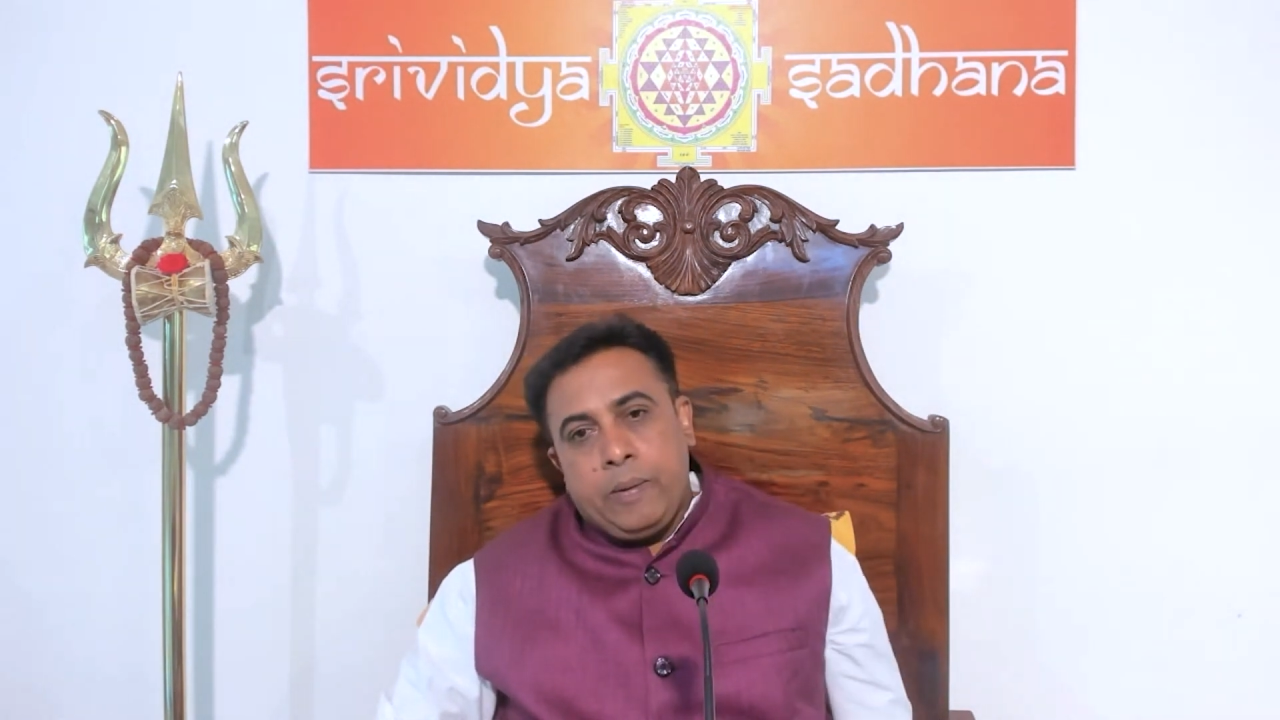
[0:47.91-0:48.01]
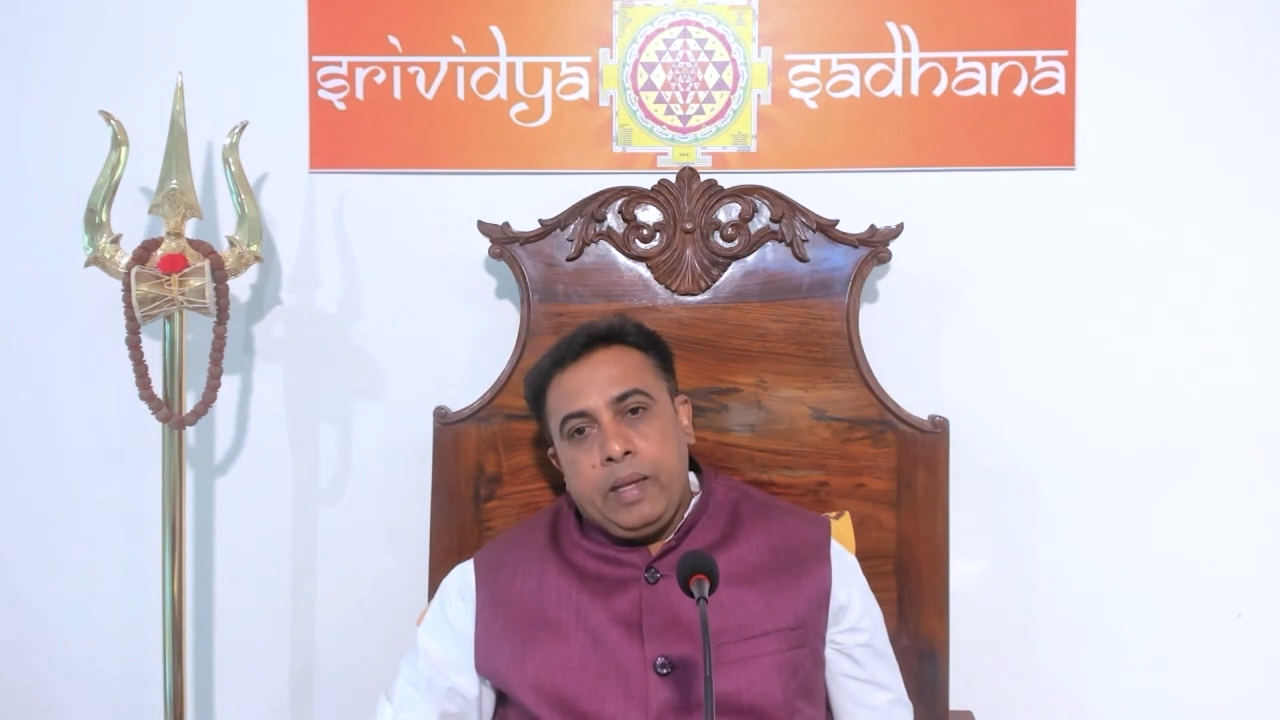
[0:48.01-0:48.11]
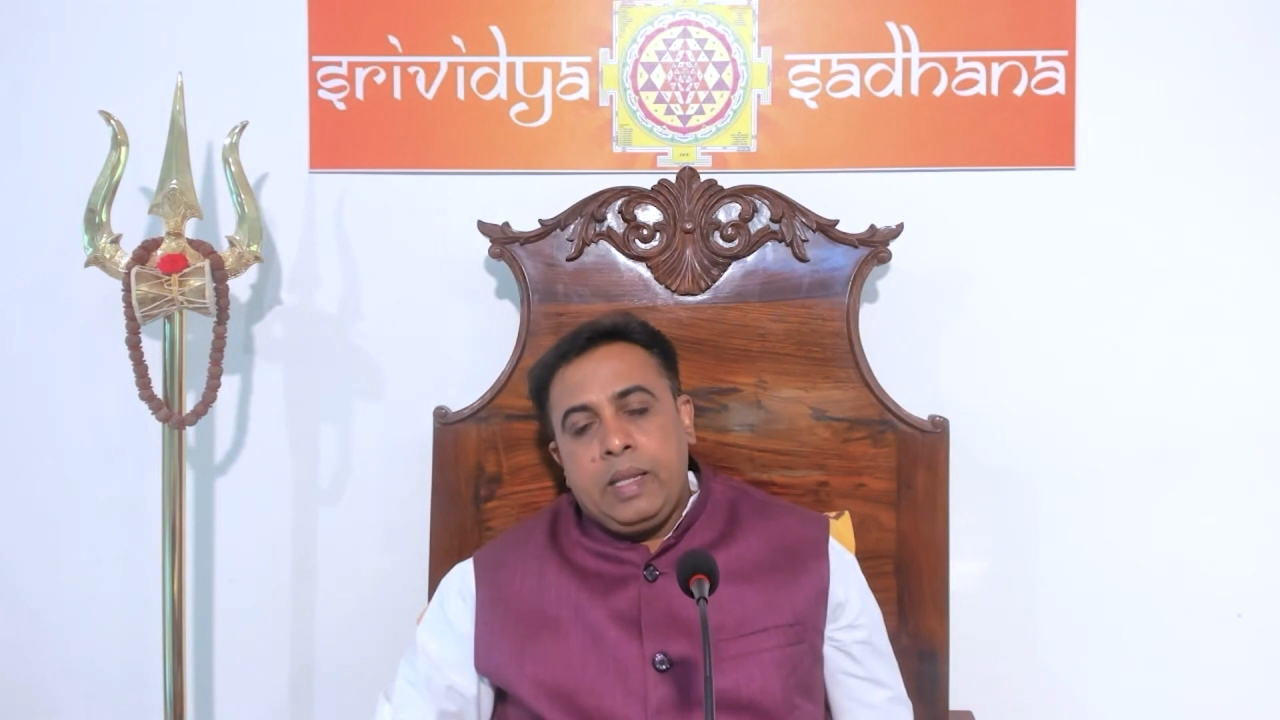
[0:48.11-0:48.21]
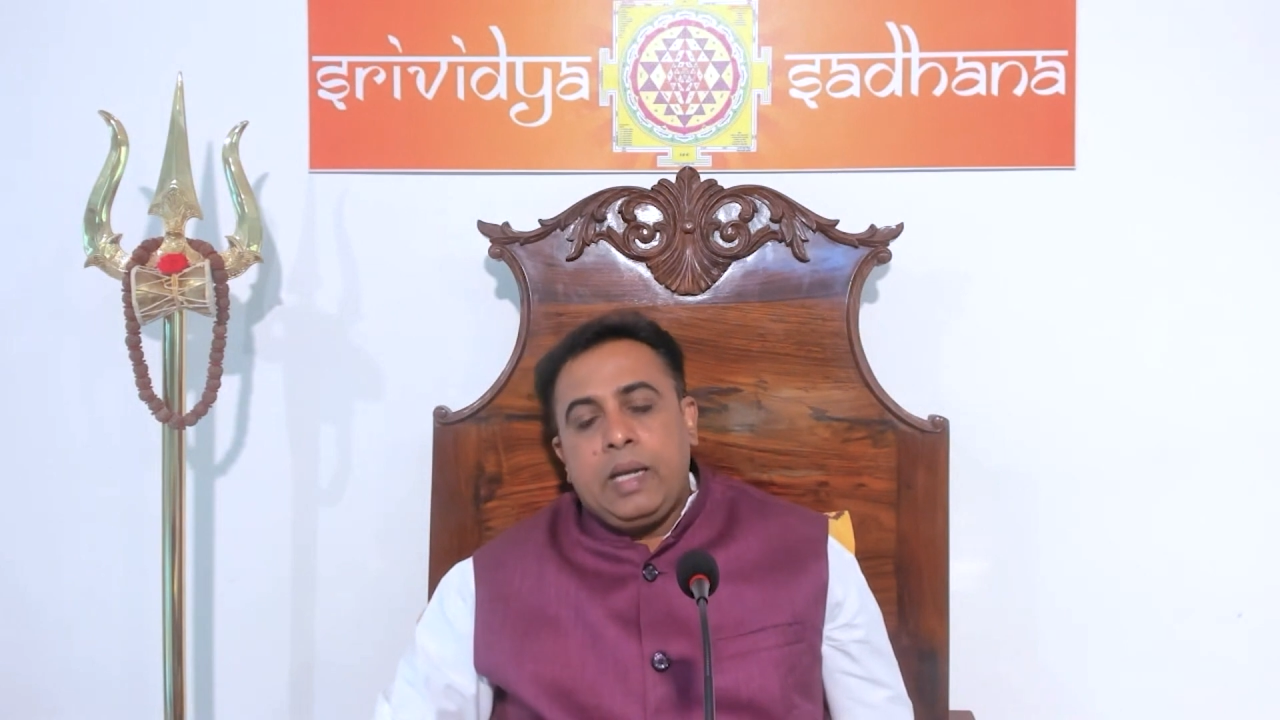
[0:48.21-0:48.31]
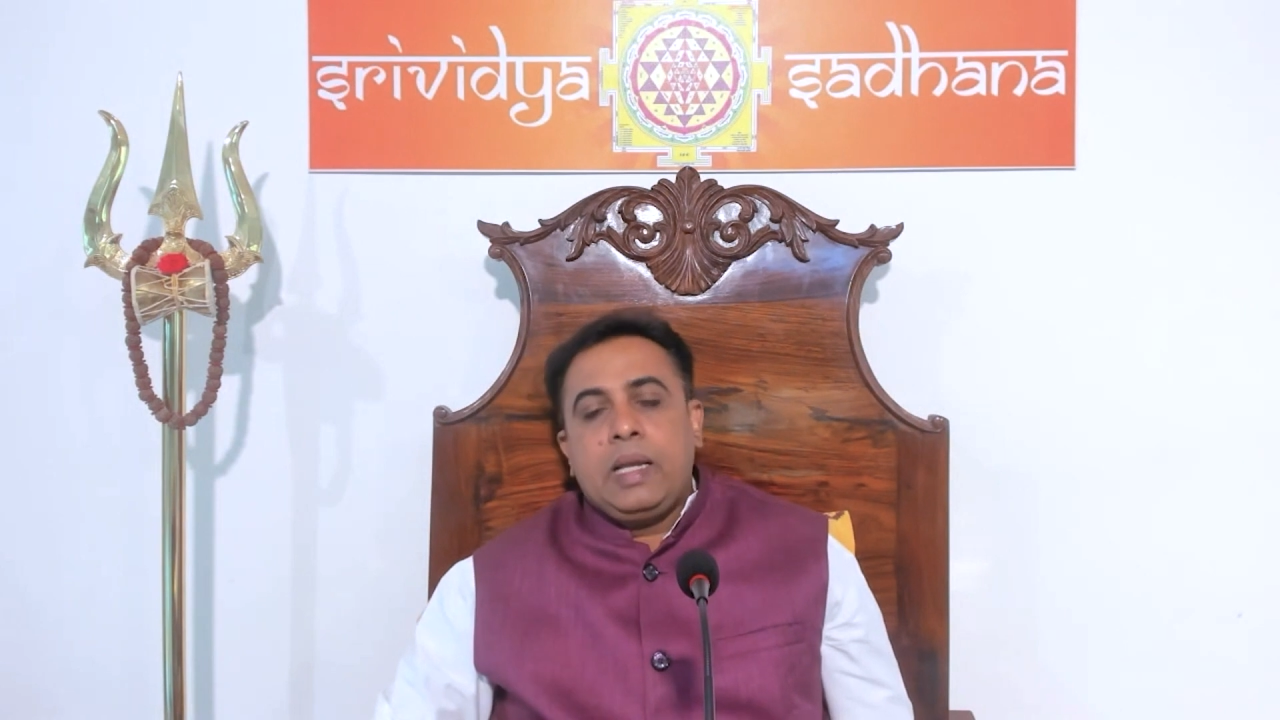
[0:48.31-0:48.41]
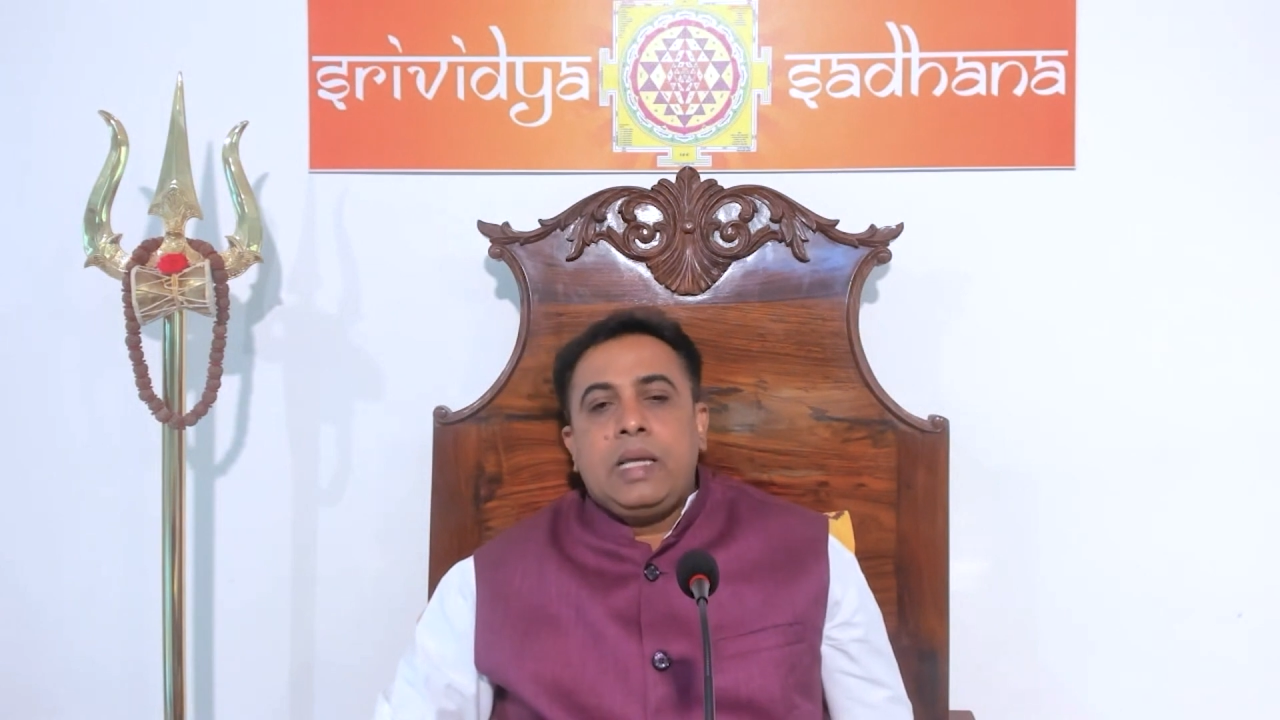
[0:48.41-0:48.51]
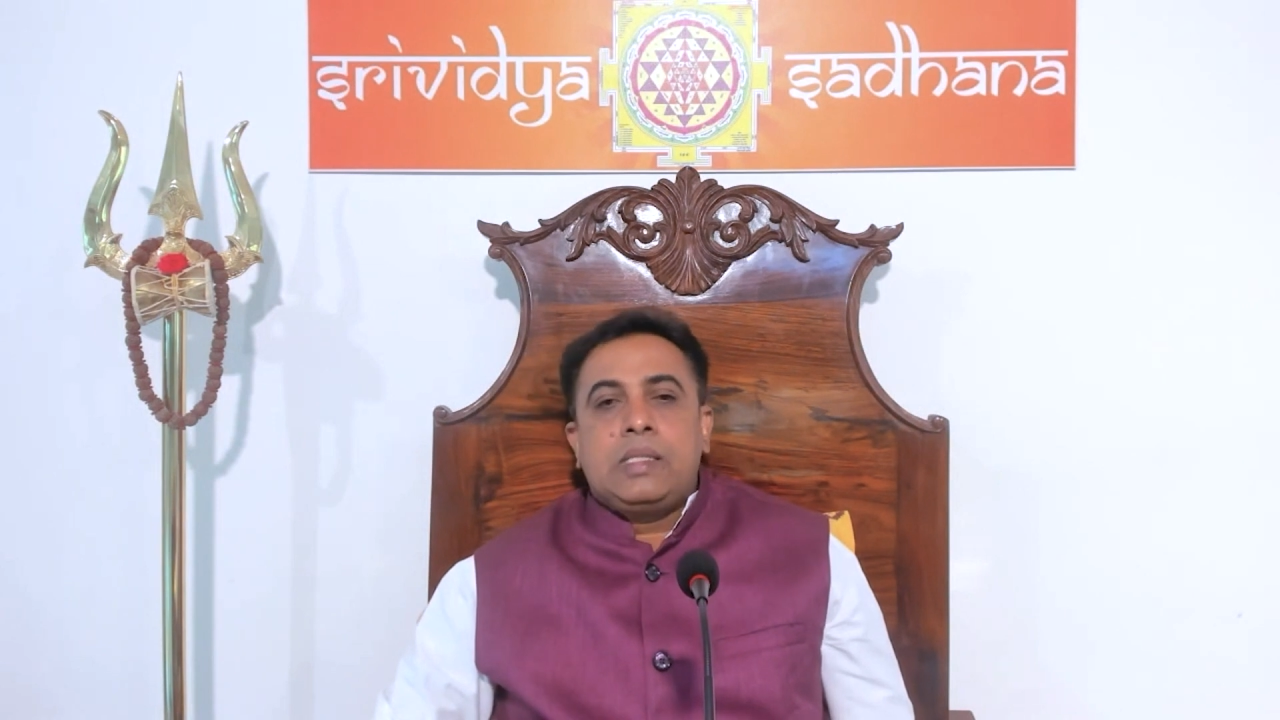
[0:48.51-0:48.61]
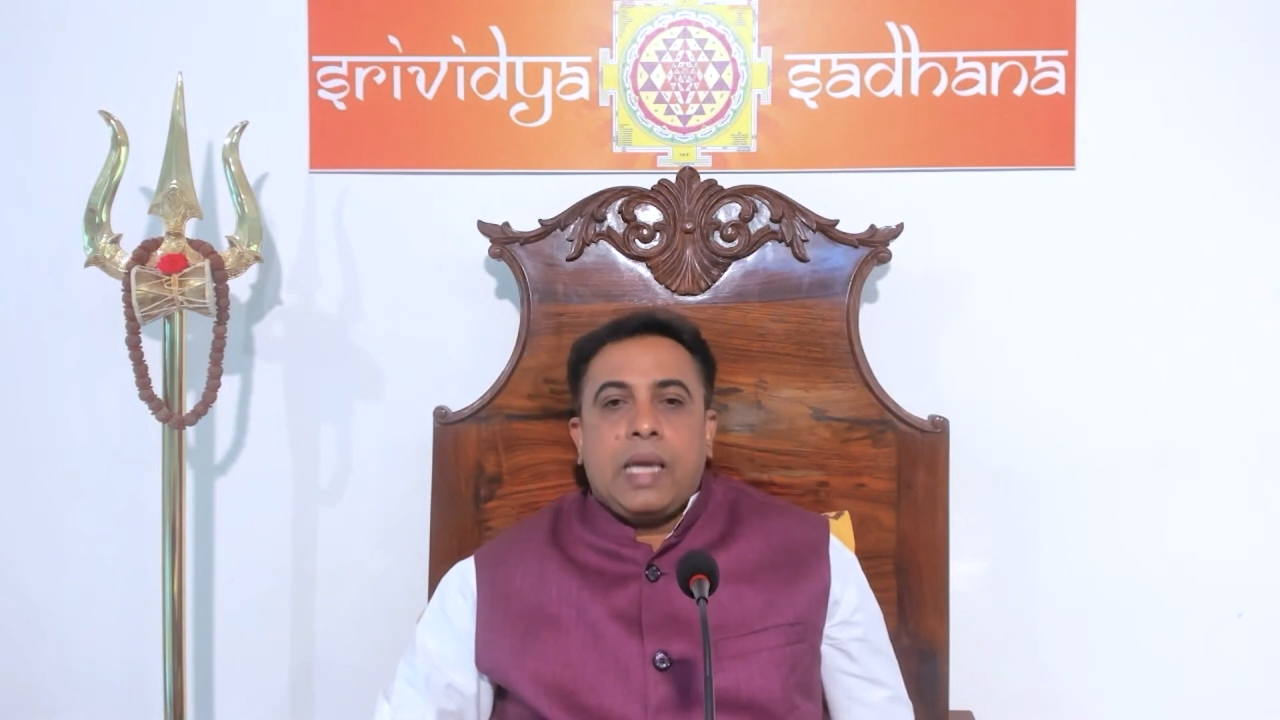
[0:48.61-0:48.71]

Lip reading: in that case,